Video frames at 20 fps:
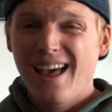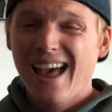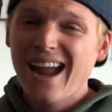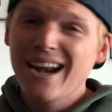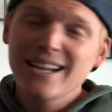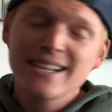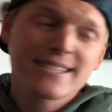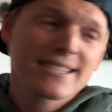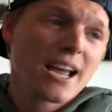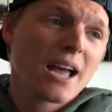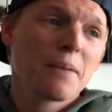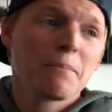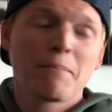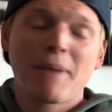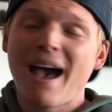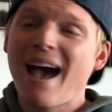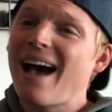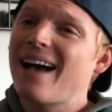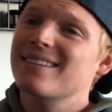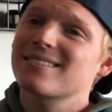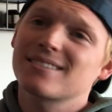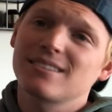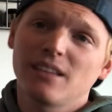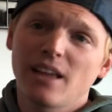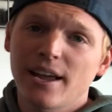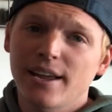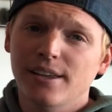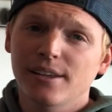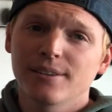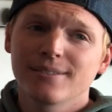anytime past
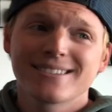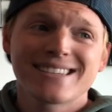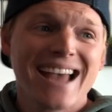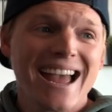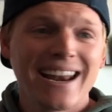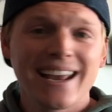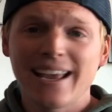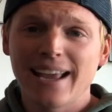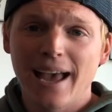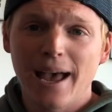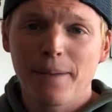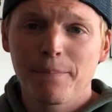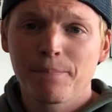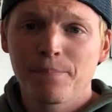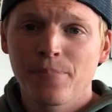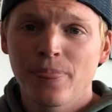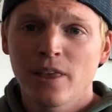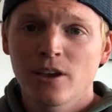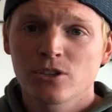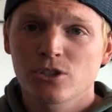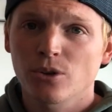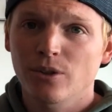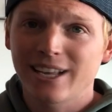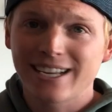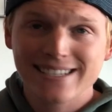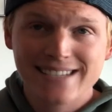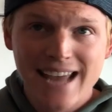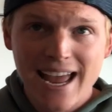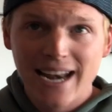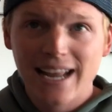like 10 a.m., so
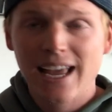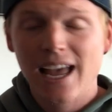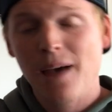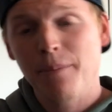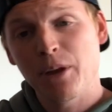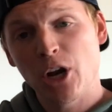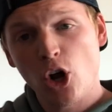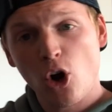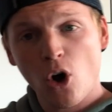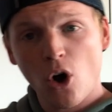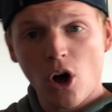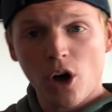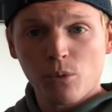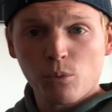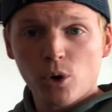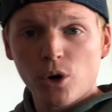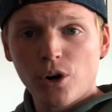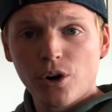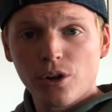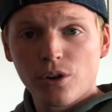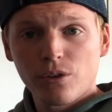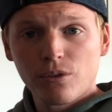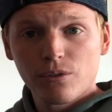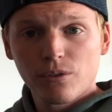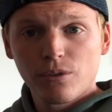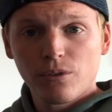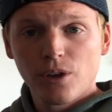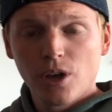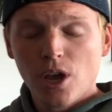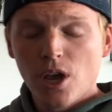like 10 a.m. and onward,
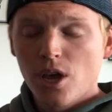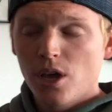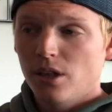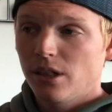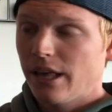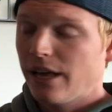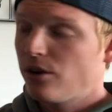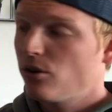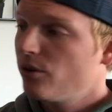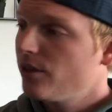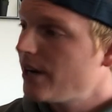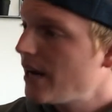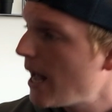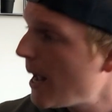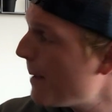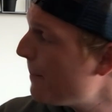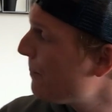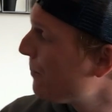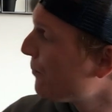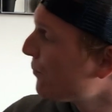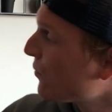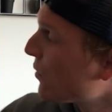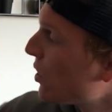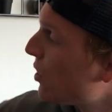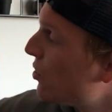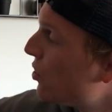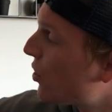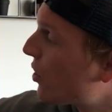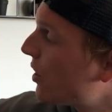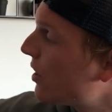later in the day,
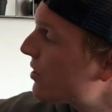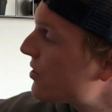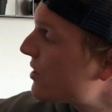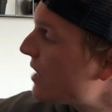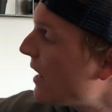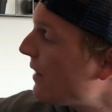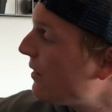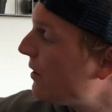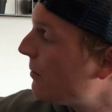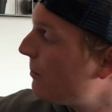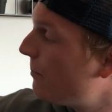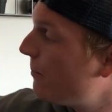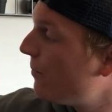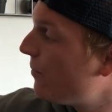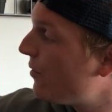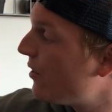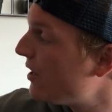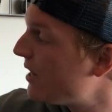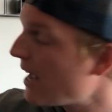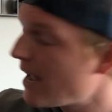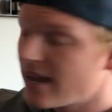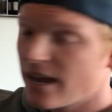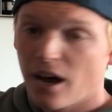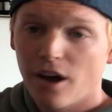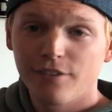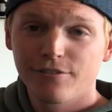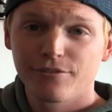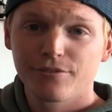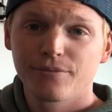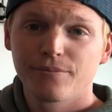you're gonna send them the day
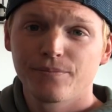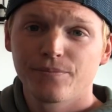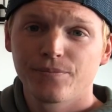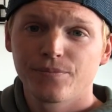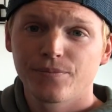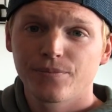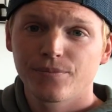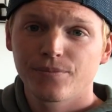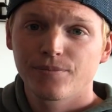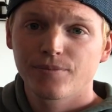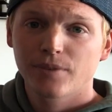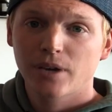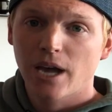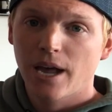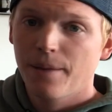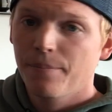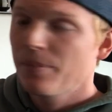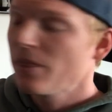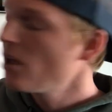of, okay?